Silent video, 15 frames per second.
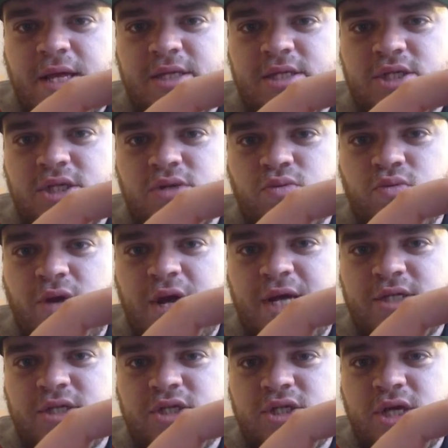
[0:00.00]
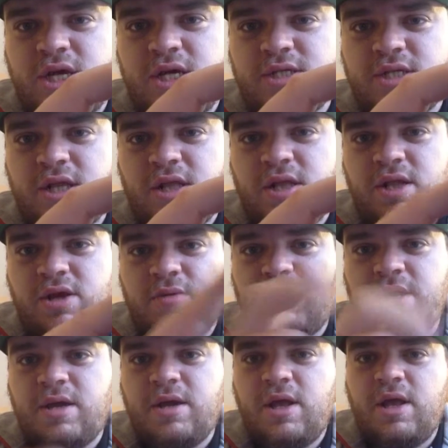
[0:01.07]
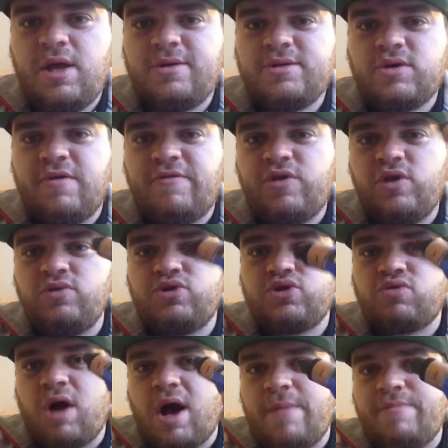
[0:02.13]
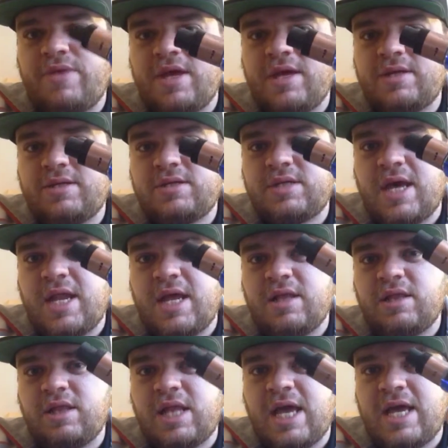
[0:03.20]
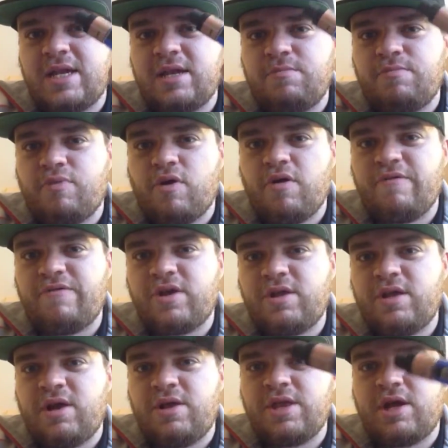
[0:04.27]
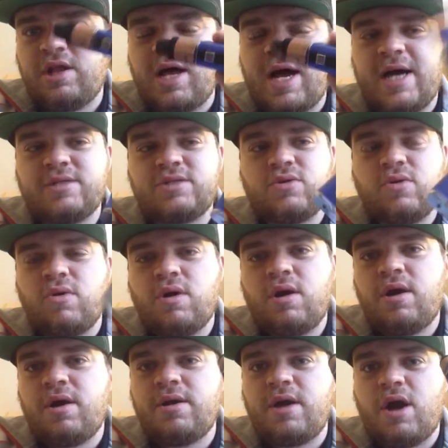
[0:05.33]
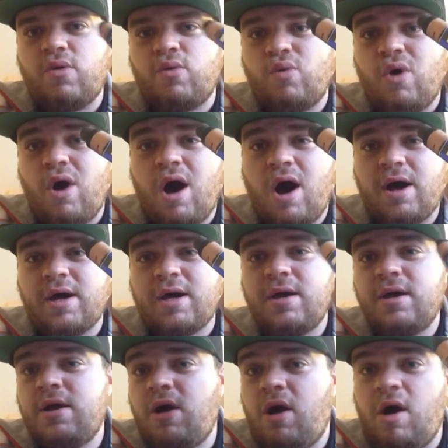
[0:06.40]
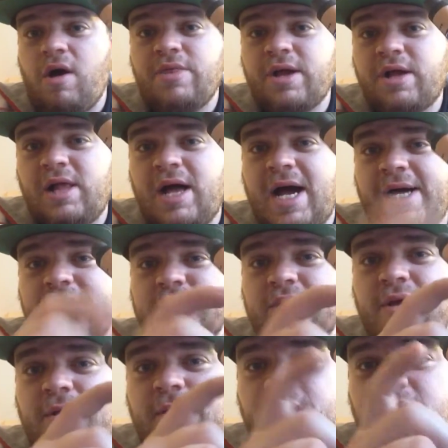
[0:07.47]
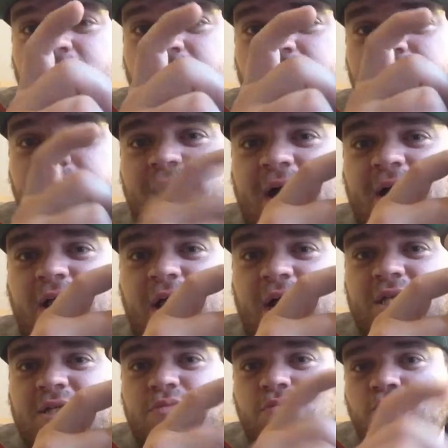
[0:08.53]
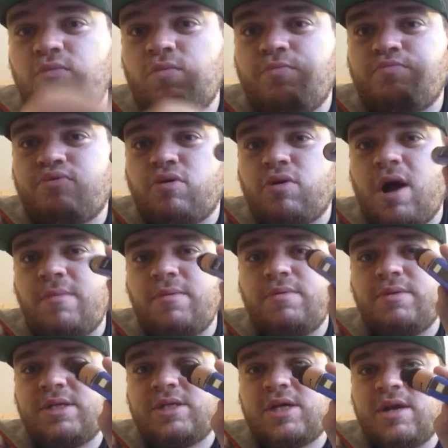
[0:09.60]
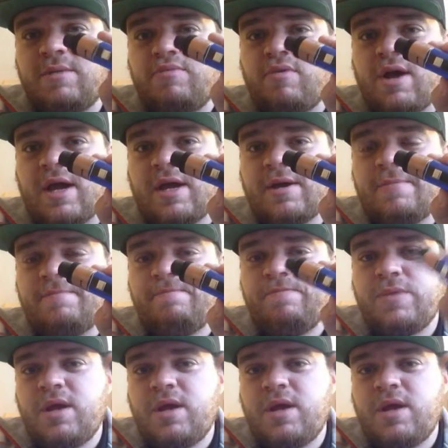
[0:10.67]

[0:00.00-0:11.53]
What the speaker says: It's just raised just a little bit. So if you drop this and it landed perfectly on the glass or on a rock on the glass, that glass probably is going to break.